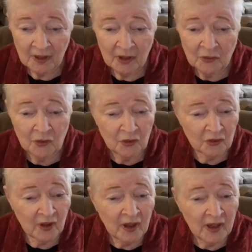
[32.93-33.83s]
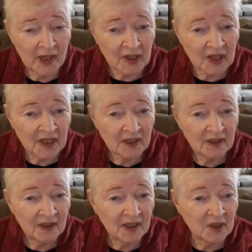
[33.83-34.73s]
a society
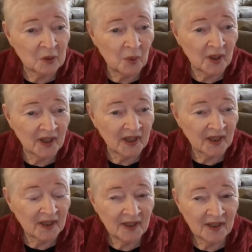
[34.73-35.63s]
in a way.